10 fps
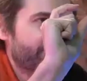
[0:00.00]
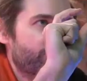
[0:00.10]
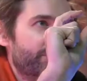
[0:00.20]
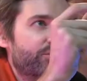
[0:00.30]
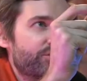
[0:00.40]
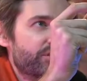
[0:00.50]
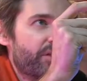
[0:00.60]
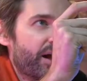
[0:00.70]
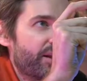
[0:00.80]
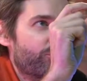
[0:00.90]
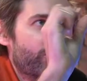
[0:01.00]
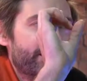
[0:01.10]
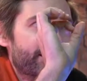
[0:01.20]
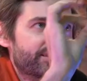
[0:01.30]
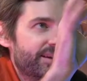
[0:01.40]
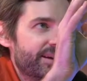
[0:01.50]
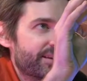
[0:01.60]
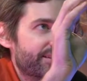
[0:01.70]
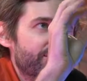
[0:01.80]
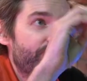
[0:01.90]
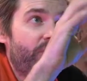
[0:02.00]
And so because of that, when it gets hit,